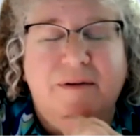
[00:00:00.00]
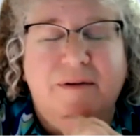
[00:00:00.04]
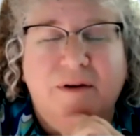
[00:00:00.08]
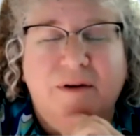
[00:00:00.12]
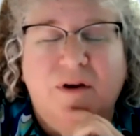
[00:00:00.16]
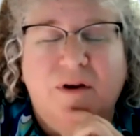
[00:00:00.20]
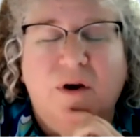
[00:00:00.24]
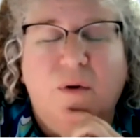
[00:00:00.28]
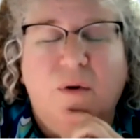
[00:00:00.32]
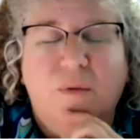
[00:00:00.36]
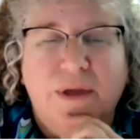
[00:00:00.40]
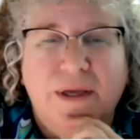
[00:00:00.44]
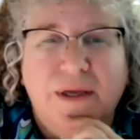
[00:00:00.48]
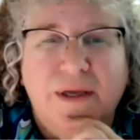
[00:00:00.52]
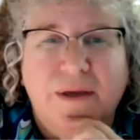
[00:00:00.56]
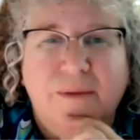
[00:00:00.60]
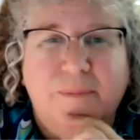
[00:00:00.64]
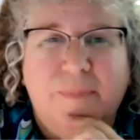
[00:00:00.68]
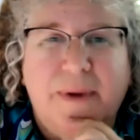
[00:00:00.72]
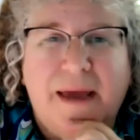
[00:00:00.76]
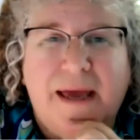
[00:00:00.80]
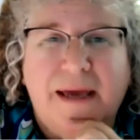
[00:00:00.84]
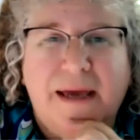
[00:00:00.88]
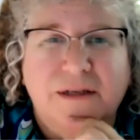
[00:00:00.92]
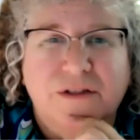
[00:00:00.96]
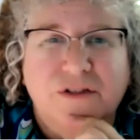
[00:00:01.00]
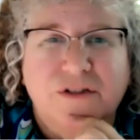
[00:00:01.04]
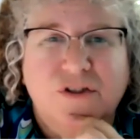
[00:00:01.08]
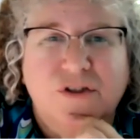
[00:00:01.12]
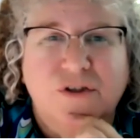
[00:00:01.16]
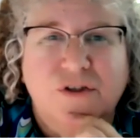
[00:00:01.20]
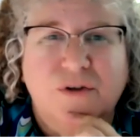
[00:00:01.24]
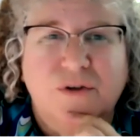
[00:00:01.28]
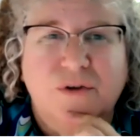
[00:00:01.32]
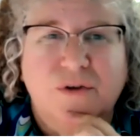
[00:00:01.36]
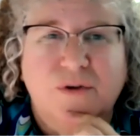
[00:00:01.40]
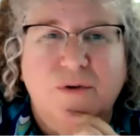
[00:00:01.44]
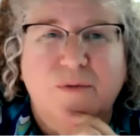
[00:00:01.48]
going back
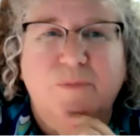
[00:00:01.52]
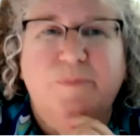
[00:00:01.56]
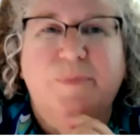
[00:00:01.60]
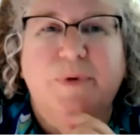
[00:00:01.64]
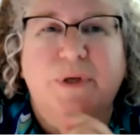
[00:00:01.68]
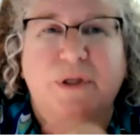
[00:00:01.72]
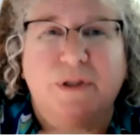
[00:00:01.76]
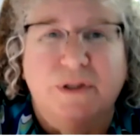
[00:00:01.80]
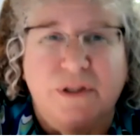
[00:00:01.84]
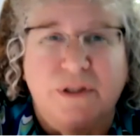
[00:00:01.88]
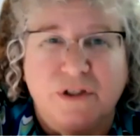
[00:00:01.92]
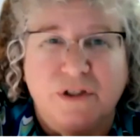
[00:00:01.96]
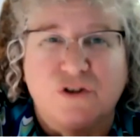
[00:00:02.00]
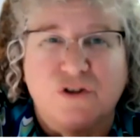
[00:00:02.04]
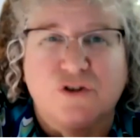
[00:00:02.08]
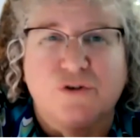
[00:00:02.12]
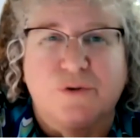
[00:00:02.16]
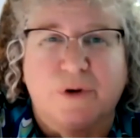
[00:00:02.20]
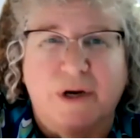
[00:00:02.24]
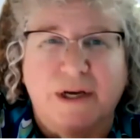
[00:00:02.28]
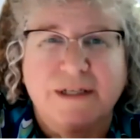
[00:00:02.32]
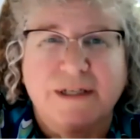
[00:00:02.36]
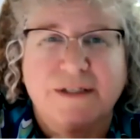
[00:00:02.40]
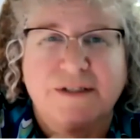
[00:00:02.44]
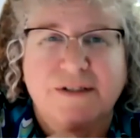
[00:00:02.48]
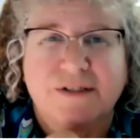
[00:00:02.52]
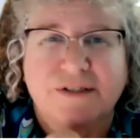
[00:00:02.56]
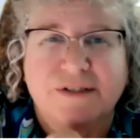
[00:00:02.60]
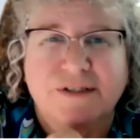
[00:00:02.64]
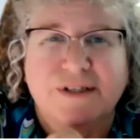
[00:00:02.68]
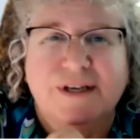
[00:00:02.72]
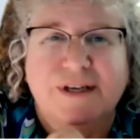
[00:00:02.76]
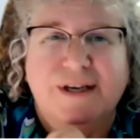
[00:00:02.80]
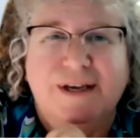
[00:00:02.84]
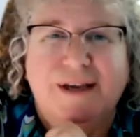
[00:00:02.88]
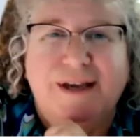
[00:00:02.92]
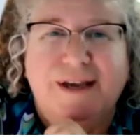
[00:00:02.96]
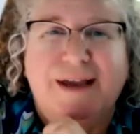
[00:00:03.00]
to building trust
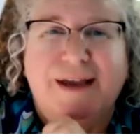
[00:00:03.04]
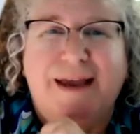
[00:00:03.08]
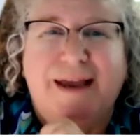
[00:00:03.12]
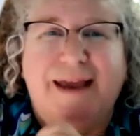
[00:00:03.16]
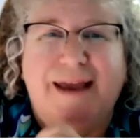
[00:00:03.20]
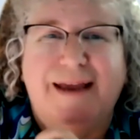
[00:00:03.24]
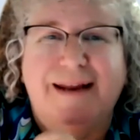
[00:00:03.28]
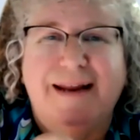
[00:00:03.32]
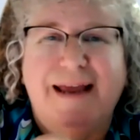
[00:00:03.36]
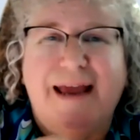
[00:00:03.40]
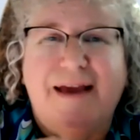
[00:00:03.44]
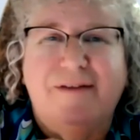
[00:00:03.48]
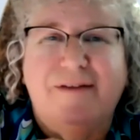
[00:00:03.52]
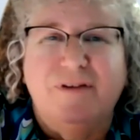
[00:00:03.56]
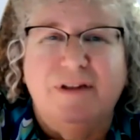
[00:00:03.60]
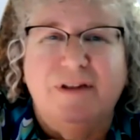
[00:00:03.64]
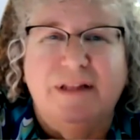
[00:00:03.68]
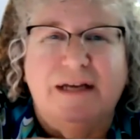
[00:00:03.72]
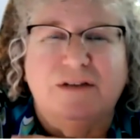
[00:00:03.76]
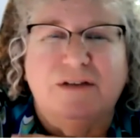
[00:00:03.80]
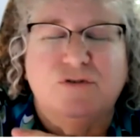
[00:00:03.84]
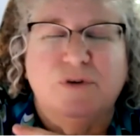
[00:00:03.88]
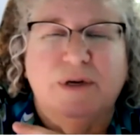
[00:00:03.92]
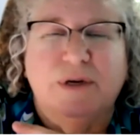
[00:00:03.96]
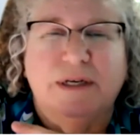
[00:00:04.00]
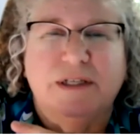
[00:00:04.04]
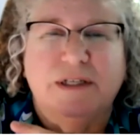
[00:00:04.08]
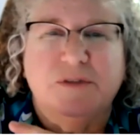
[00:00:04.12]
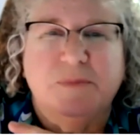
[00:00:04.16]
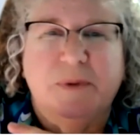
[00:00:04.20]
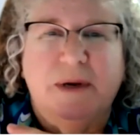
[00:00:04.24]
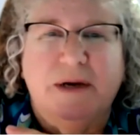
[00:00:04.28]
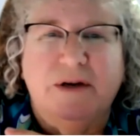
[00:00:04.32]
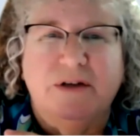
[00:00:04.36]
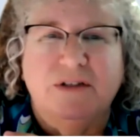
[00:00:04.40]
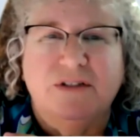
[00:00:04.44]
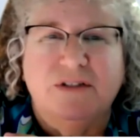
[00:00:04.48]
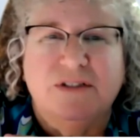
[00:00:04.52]
and having that
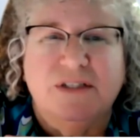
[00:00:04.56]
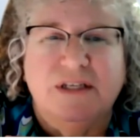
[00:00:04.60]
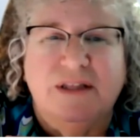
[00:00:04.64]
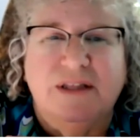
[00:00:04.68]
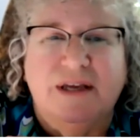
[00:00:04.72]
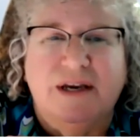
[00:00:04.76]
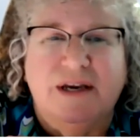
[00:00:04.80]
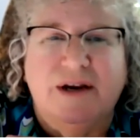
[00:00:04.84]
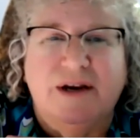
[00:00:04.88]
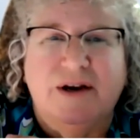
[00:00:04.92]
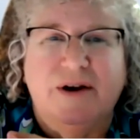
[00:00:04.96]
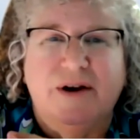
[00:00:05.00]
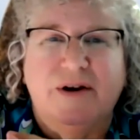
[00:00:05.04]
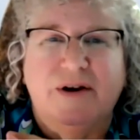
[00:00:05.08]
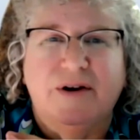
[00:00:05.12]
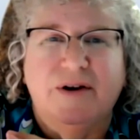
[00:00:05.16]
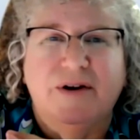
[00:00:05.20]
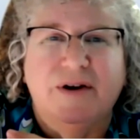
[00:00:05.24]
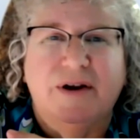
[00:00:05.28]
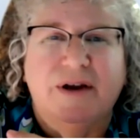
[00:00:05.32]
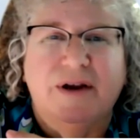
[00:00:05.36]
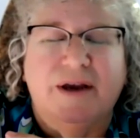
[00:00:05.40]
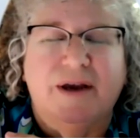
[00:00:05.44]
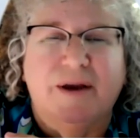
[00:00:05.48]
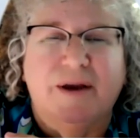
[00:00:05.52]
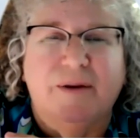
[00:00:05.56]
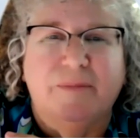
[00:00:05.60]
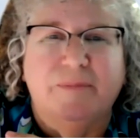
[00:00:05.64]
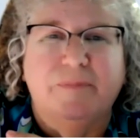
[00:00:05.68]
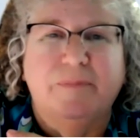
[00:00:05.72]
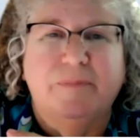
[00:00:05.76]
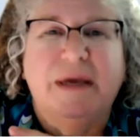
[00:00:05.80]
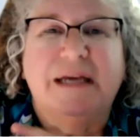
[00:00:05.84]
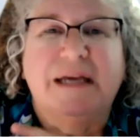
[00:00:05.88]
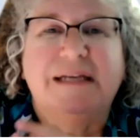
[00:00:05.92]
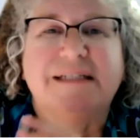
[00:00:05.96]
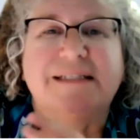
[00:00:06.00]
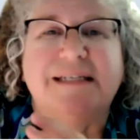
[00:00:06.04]
transparency there
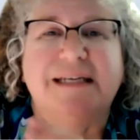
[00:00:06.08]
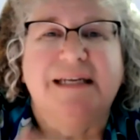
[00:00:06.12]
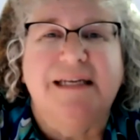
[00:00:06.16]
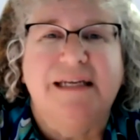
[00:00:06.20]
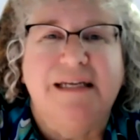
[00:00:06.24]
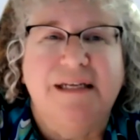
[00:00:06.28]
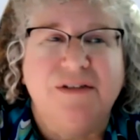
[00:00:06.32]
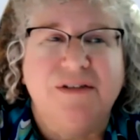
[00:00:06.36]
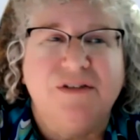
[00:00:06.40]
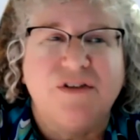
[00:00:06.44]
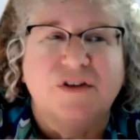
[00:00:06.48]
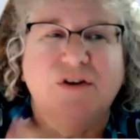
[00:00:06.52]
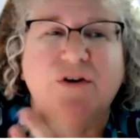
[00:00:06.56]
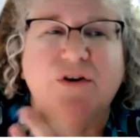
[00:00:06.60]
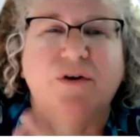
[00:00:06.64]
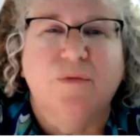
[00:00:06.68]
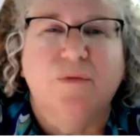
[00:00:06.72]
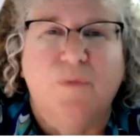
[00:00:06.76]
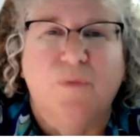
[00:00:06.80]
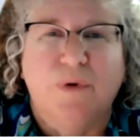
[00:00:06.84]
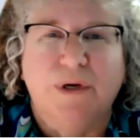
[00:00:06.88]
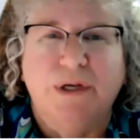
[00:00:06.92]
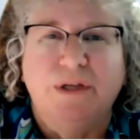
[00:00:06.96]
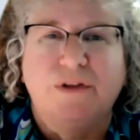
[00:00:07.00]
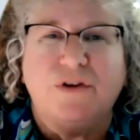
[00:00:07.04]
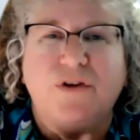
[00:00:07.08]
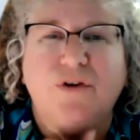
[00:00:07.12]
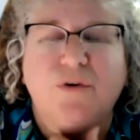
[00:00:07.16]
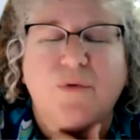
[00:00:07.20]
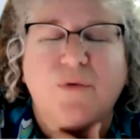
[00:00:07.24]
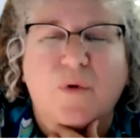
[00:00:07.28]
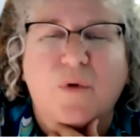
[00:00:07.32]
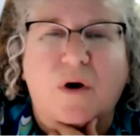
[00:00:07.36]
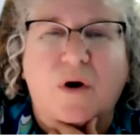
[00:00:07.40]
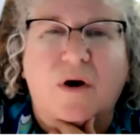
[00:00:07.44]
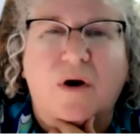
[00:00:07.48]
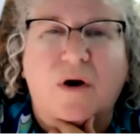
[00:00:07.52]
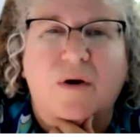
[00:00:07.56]
makes it easier when
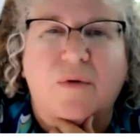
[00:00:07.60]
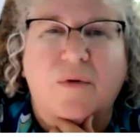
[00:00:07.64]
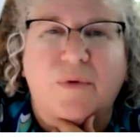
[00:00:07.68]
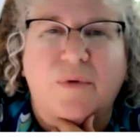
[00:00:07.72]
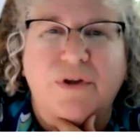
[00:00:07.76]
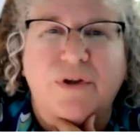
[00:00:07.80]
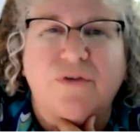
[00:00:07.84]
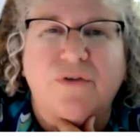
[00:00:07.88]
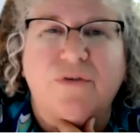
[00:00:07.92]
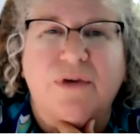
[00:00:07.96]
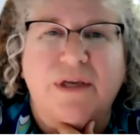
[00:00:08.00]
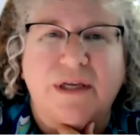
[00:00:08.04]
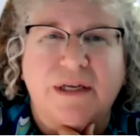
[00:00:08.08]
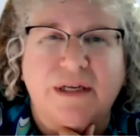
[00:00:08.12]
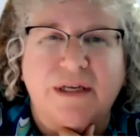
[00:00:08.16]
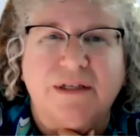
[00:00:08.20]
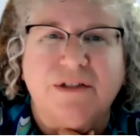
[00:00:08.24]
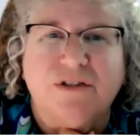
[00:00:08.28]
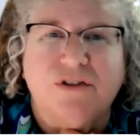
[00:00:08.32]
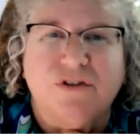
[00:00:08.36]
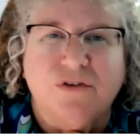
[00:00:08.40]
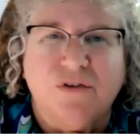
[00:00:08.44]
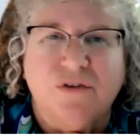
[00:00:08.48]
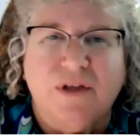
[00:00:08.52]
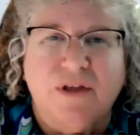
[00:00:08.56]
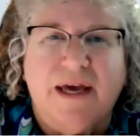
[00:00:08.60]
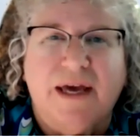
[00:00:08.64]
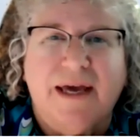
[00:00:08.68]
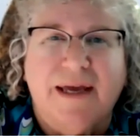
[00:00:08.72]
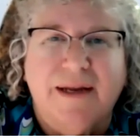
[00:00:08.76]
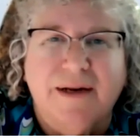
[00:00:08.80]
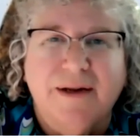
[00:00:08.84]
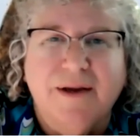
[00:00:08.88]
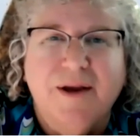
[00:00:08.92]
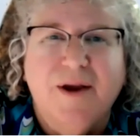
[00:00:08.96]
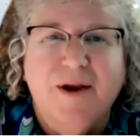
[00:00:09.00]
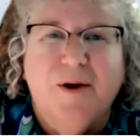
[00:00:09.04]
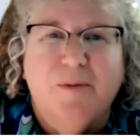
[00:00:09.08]
you get into
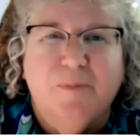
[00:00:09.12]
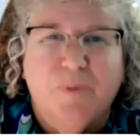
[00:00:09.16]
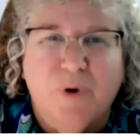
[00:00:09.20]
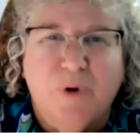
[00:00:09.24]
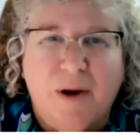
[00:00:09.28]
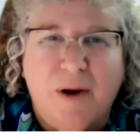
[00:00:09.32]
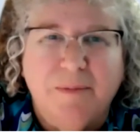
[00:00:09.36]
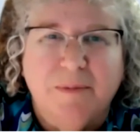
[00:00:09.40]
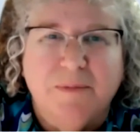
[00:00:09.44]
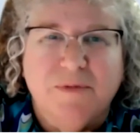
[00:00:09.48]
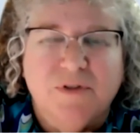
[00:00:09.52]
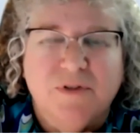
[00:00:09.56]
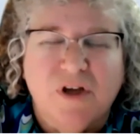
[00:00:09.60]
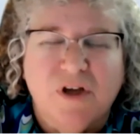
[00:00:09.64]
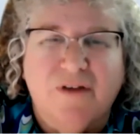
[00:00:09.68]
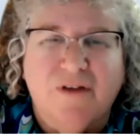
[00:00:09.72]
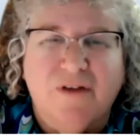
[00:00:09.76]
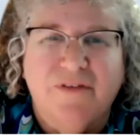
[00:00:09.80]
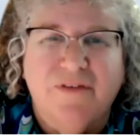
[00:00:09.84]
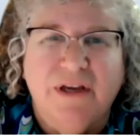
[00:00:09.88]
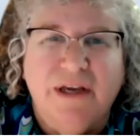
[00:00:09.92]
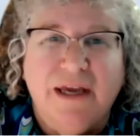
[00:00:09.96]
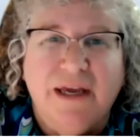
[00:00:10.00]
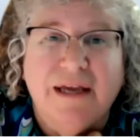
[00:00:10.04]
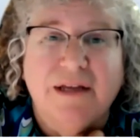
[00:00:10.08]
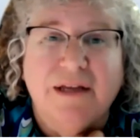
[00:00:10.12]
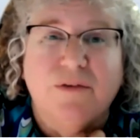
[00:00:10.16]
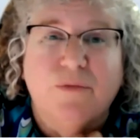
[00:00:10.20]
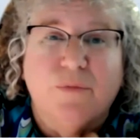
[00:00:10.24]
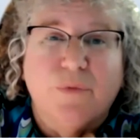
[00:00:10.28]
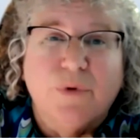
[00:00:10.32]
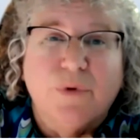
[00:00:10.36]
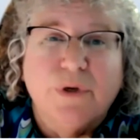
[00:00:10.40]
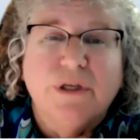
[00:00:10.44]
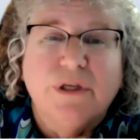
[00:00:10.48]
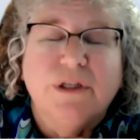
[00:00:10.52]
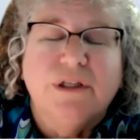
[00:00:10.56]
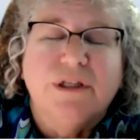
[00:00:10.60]
that problem solving and
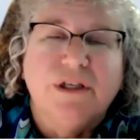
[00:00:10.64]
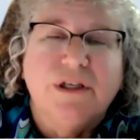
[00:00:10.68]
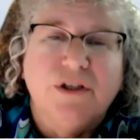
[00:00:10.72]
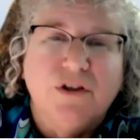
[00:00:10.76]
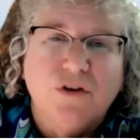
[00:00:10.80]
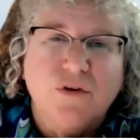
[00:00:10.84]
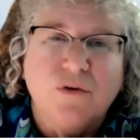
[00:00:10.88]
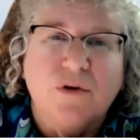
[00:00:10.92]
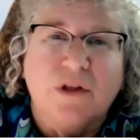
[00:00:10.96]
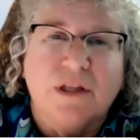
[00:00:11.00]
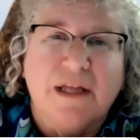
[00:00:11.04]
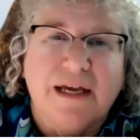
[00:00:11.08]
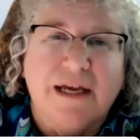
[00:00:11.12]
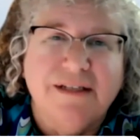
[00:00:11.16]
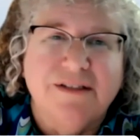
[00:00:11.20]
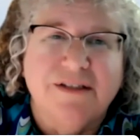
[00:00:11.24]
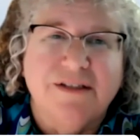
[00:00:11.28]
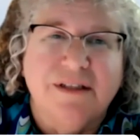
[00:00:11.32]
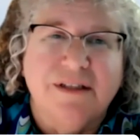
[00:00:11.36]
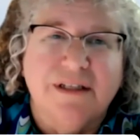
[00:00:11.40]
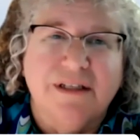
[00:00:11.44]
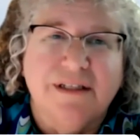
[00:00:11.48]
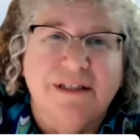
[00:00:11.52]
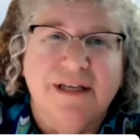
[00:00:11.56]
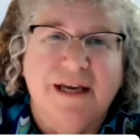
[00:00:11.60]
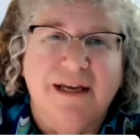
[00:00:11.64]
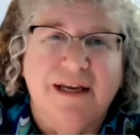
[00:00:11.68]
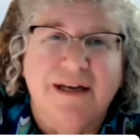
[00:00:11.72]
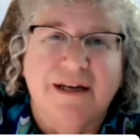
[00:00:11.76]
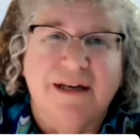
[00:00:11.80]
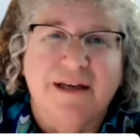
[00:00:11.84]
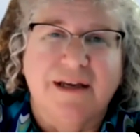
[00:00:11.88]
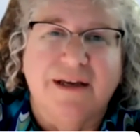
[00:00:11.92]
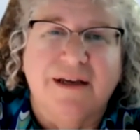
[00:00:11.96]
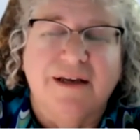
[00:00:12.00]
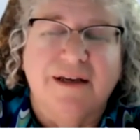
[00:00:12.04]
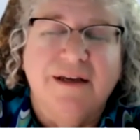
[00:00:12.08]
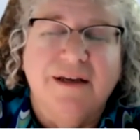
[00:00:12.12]
really utilizing the
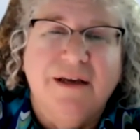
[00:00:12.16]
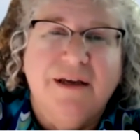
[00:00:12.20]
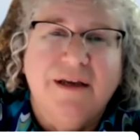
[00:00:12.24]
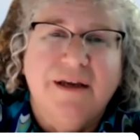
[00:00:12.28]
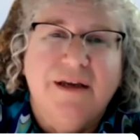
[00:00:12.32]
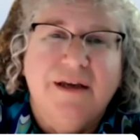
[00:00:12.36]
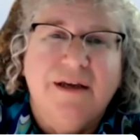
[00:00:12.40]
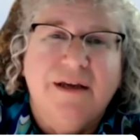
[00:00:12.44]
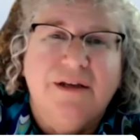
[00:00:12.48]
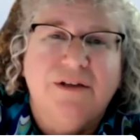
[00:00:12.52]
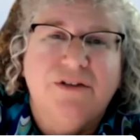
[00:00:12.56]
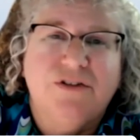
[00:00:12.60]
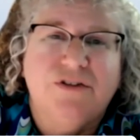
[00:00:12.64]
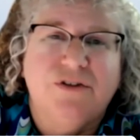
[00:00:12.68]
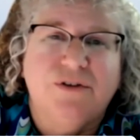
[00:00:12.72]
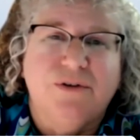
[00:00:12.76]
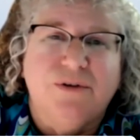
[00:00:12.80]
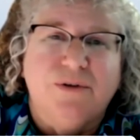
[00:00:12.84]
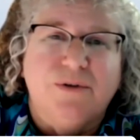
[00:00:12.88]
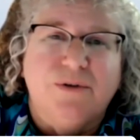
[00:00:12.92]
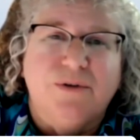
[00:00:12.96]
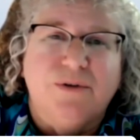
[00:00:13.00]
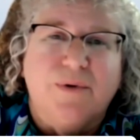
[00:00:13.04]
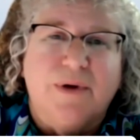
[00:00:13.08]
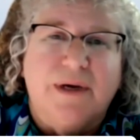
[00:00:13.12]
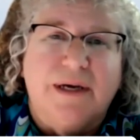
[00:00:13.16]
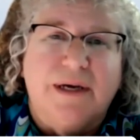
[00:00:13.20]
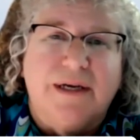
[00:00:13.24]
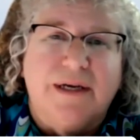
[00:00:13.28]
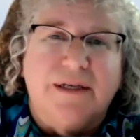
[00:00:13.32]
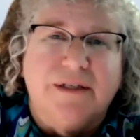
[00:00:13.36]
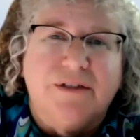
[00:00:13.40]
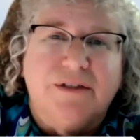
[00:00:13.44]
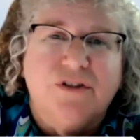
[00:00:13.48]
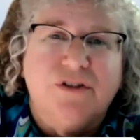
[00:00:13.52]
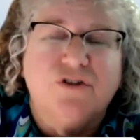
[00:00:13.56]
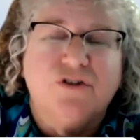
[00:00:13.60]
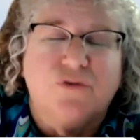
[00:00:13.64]
data
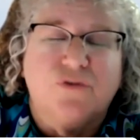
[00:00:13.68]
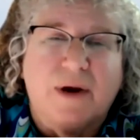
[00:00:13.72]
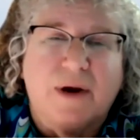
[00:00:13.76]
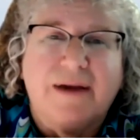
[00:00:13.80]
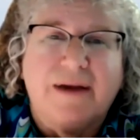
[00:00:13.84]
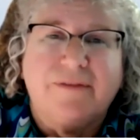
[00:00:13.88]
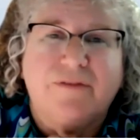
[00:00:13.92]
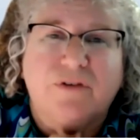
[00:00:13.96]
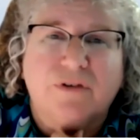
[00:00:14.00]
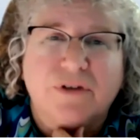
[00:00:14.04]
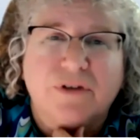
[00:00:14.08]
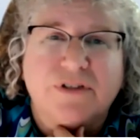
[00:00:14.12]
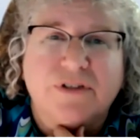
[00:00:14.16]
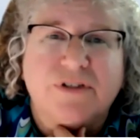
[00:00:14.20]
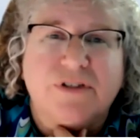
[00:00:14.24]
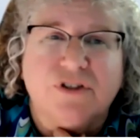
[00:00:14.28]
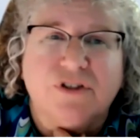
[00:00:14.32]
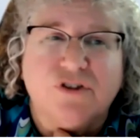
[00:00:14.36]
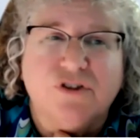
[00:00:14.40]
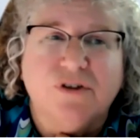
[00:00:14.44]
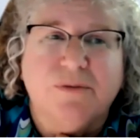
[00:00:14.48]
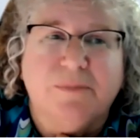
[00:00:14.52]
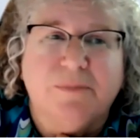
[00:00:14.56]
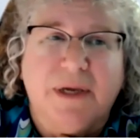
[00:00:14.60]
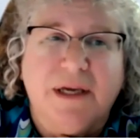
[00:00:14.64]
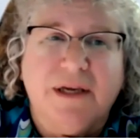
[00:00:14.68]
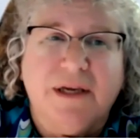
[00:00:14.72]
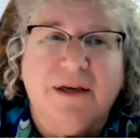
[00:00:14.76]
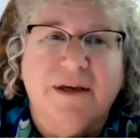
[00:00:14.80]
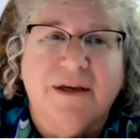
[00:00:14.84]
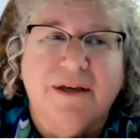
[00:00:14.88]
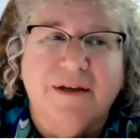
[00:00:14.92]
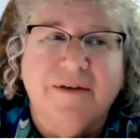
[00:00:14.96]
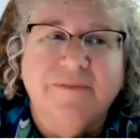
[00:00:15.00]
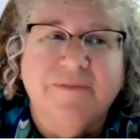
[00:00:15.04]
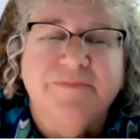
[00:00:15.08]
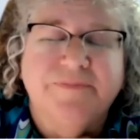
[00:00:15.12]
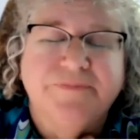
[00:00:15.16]
to drive your decision
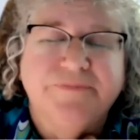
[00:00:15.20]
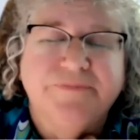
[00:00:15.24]
making.